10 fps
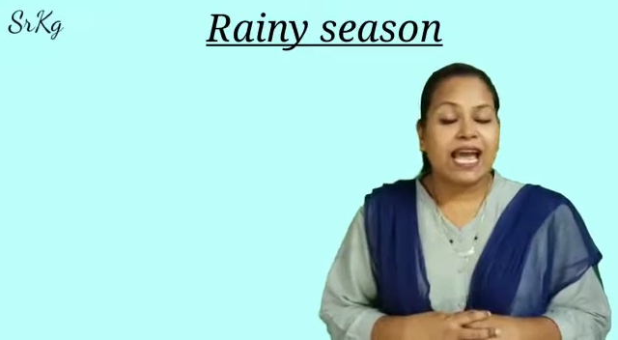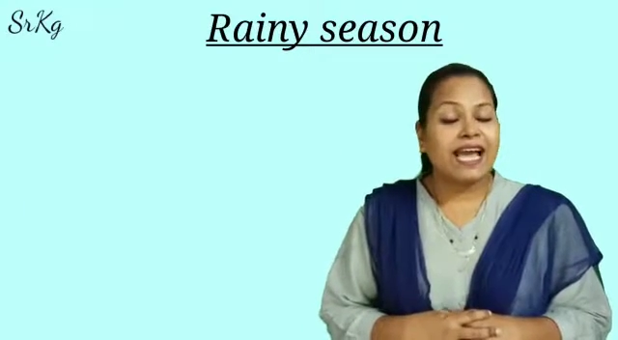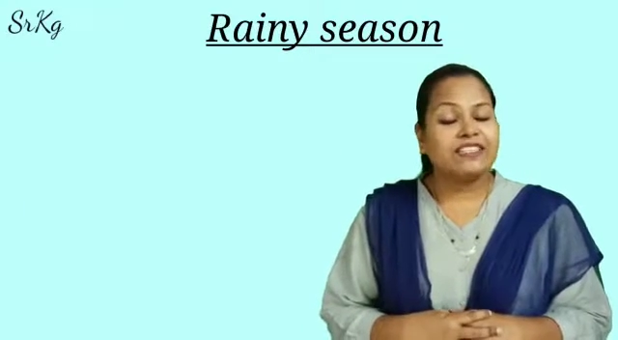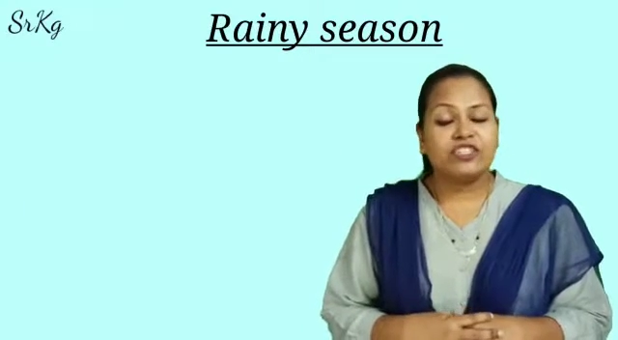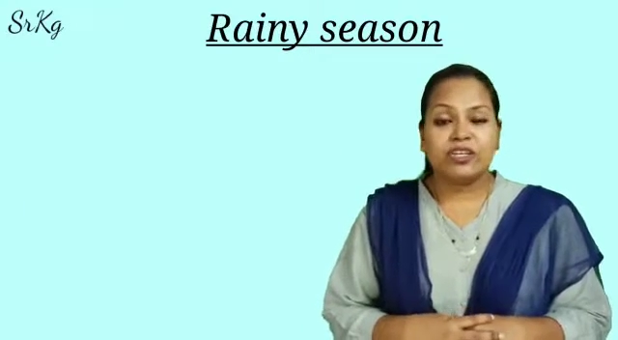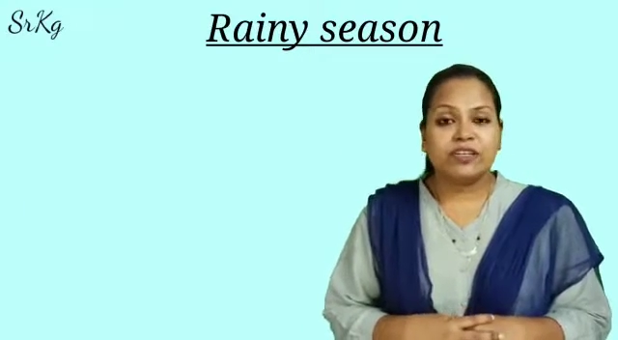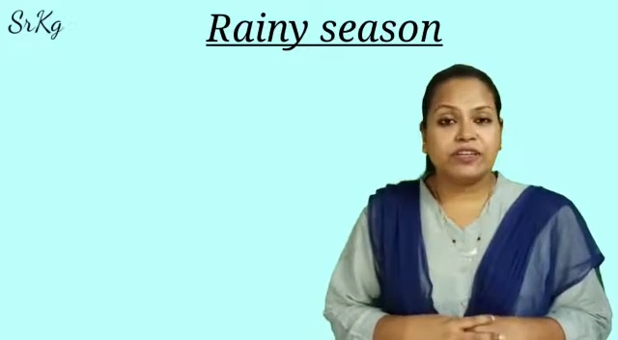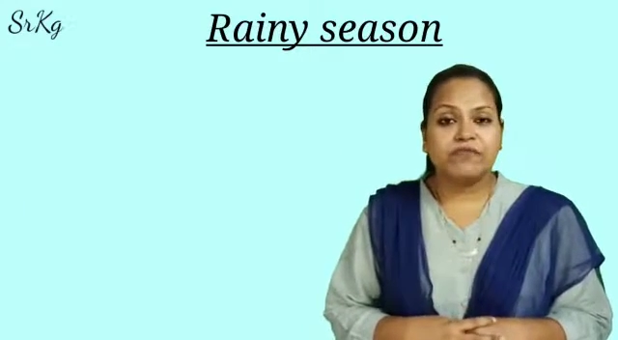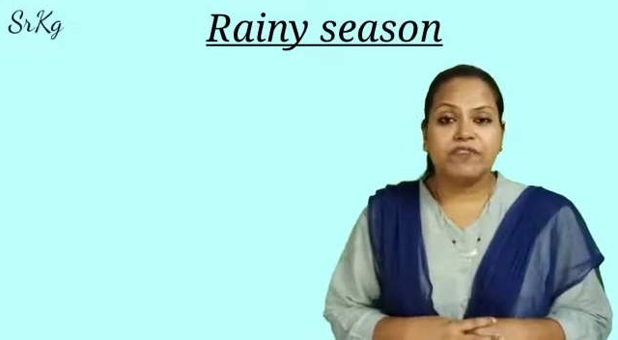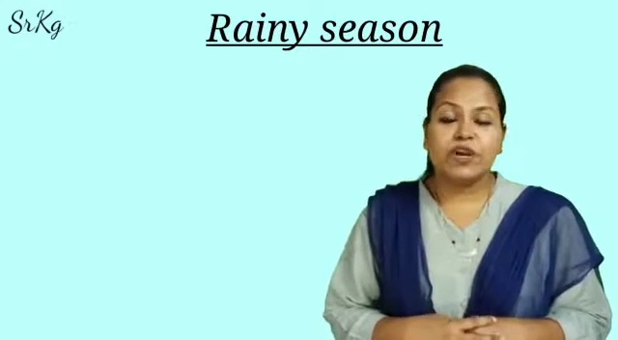And
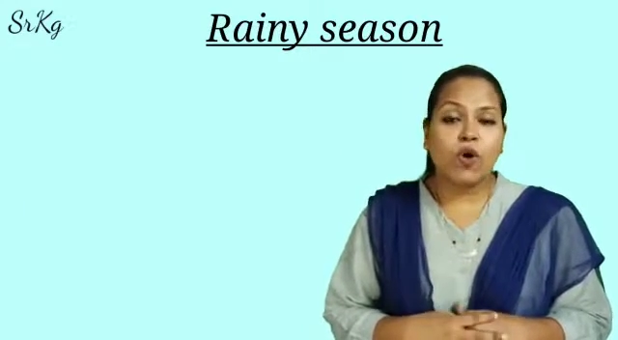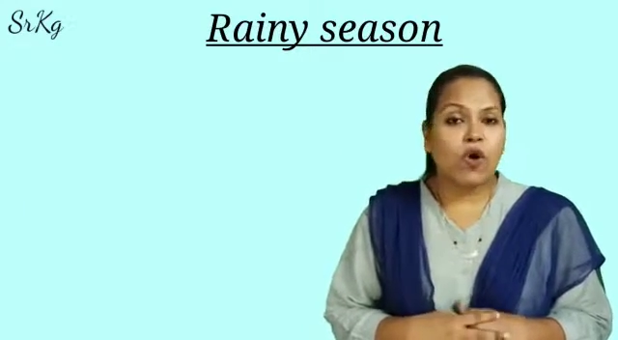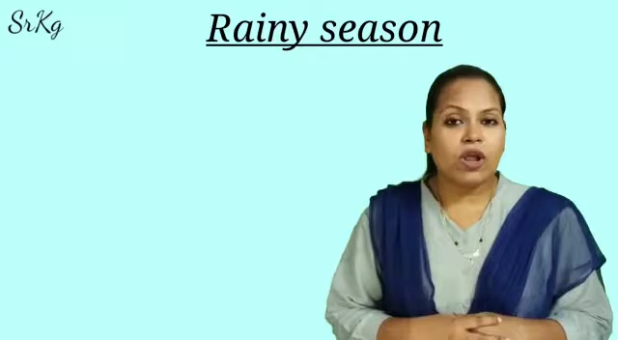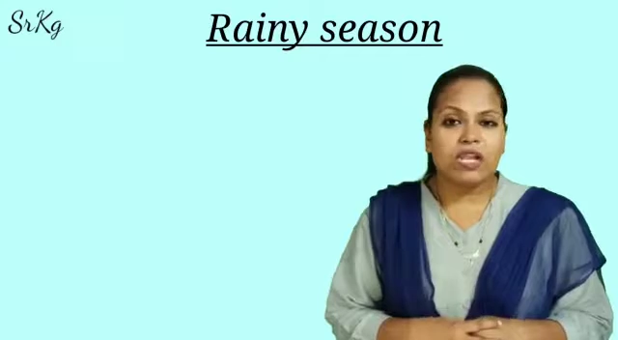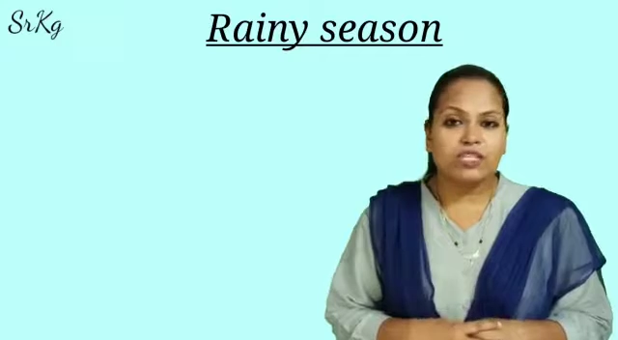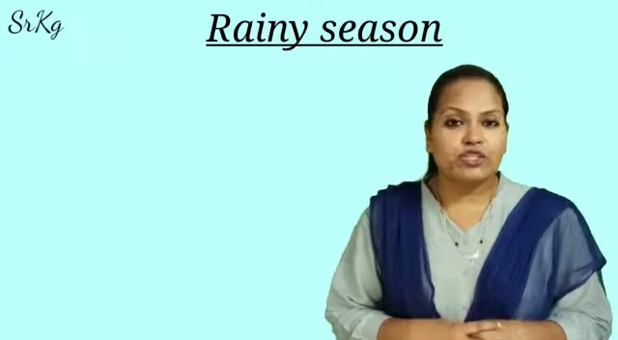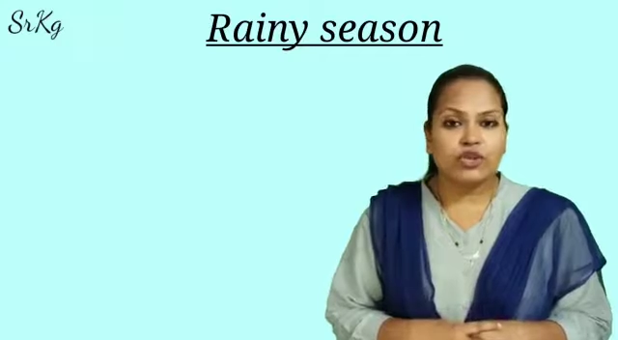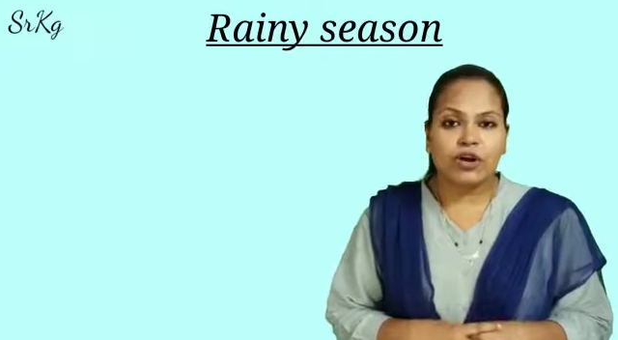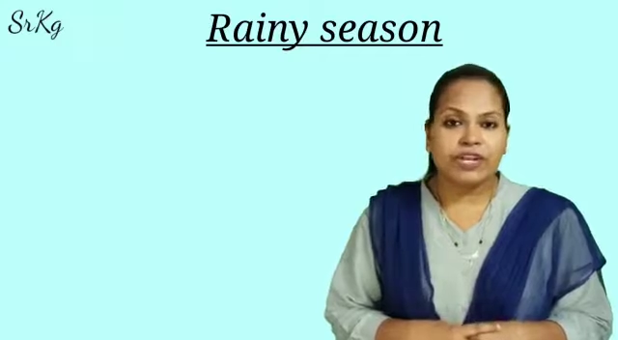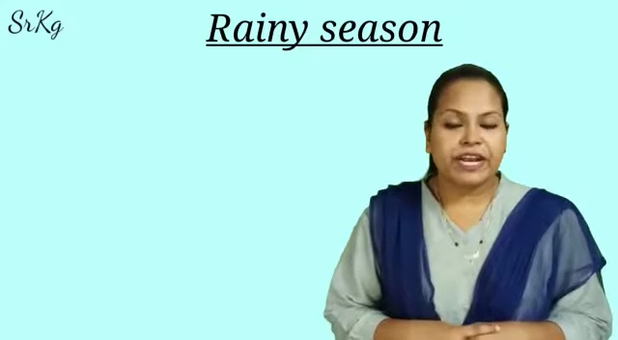children, we all
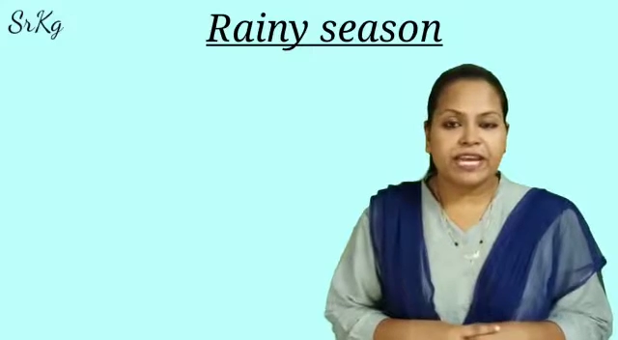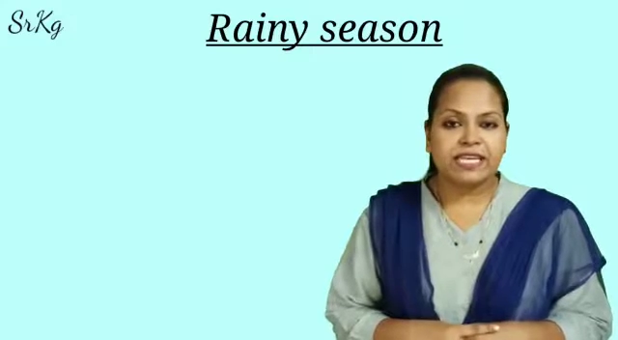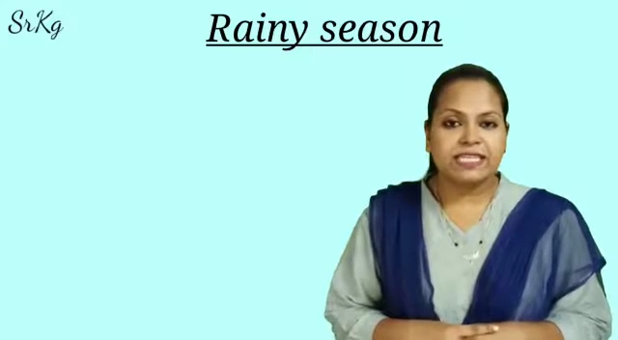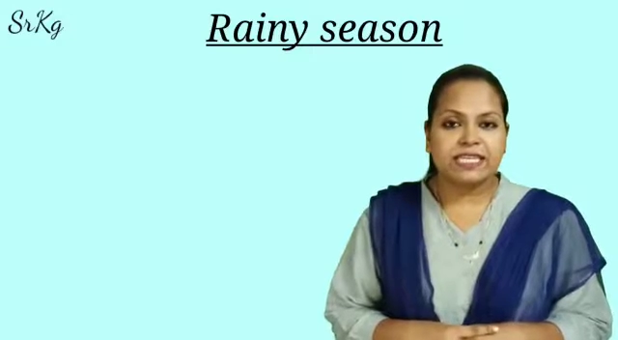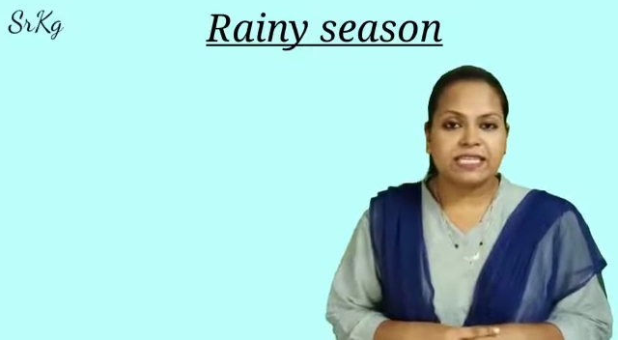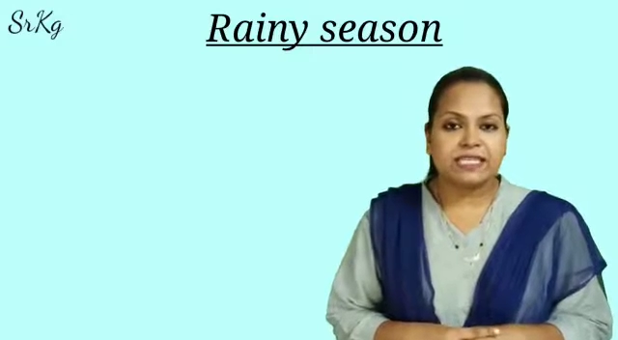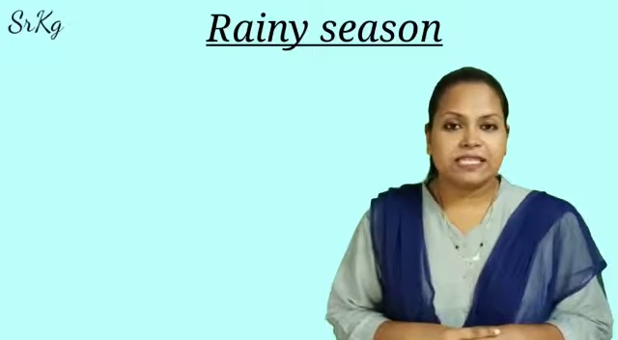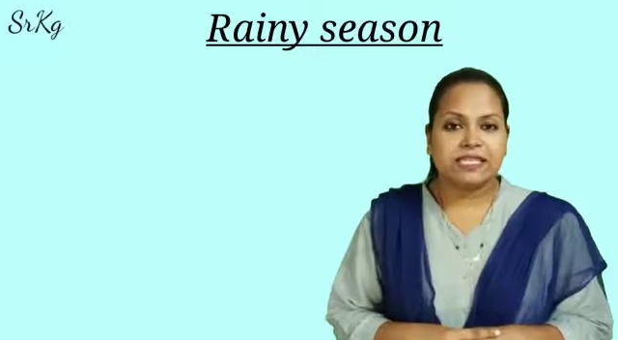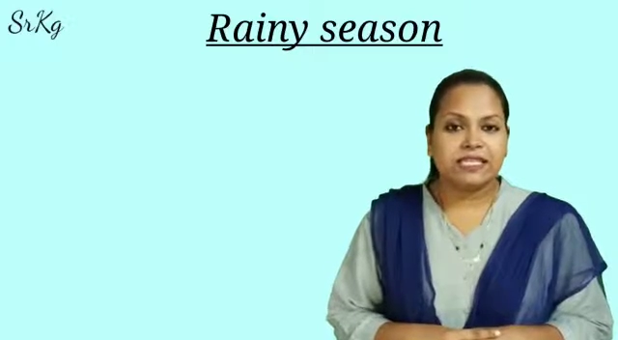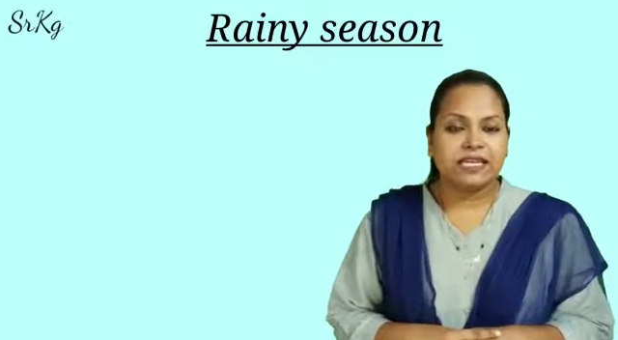enjoy rainy
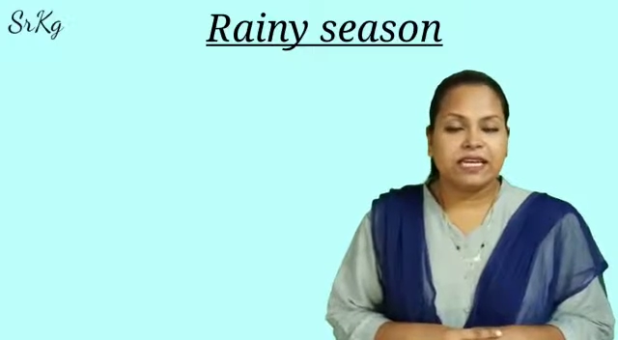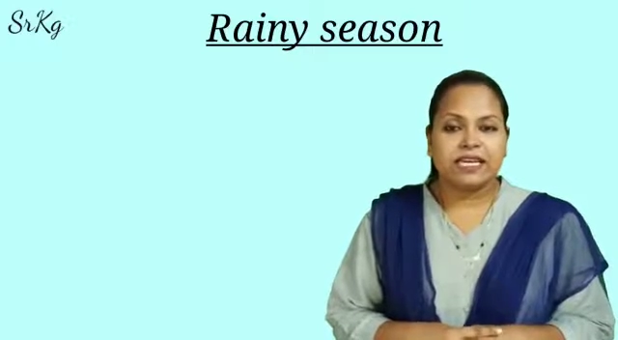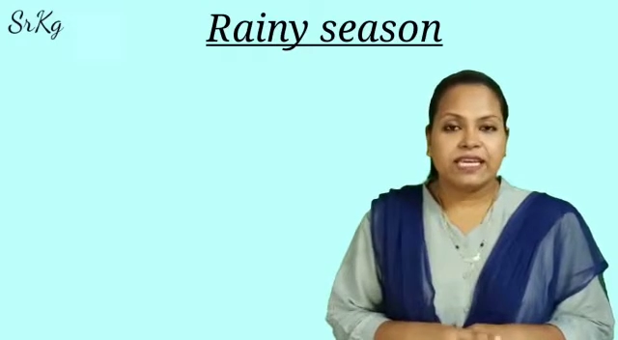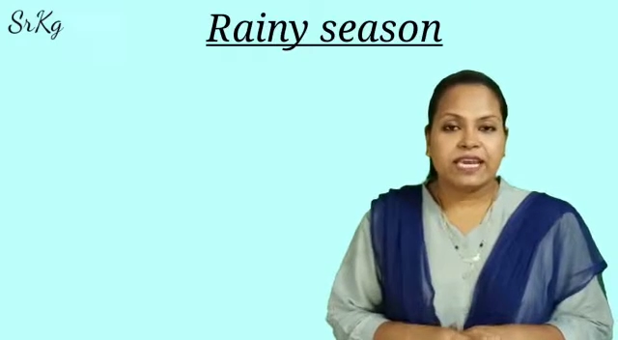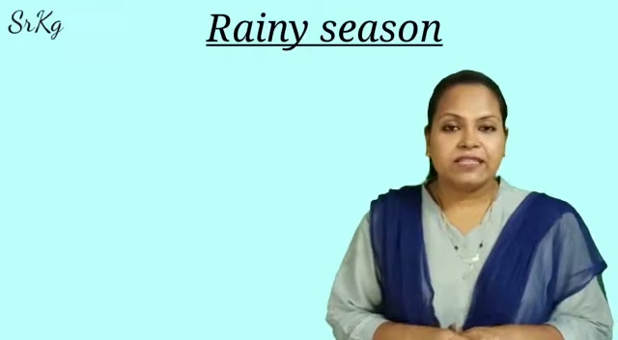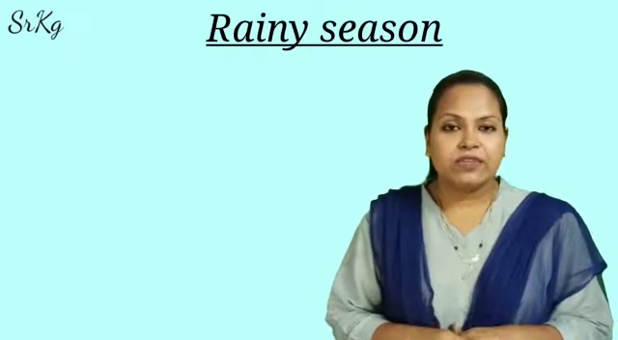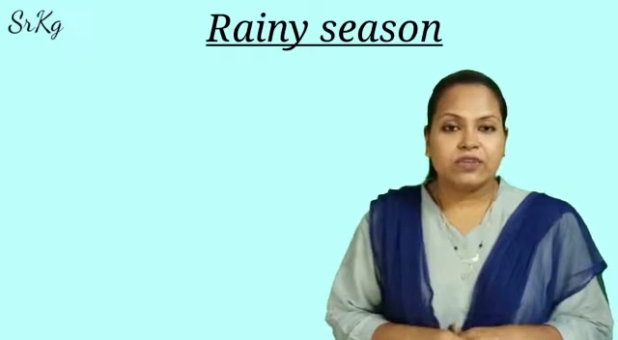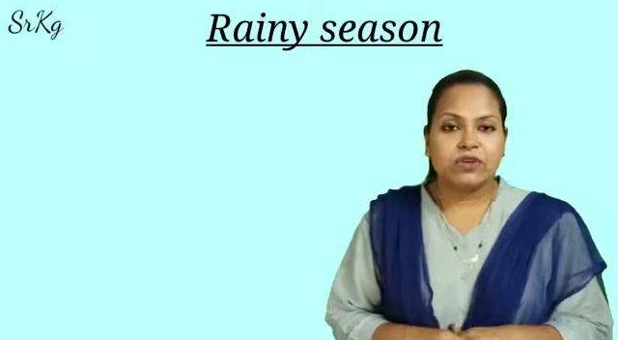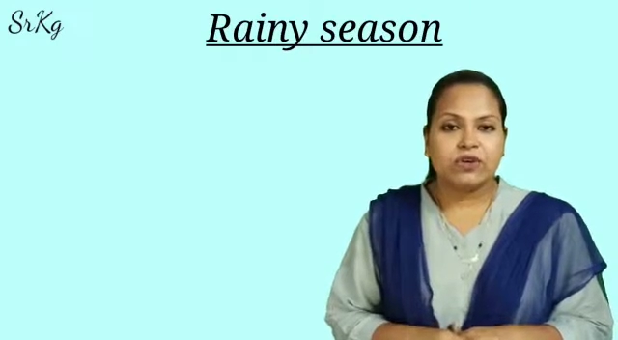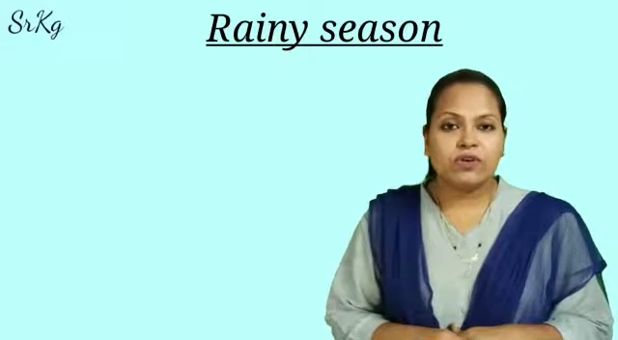season. Yes
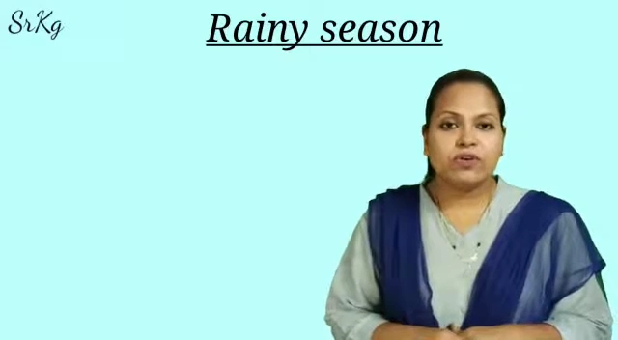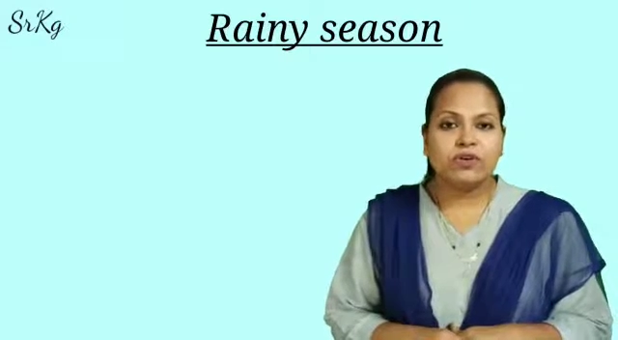or no?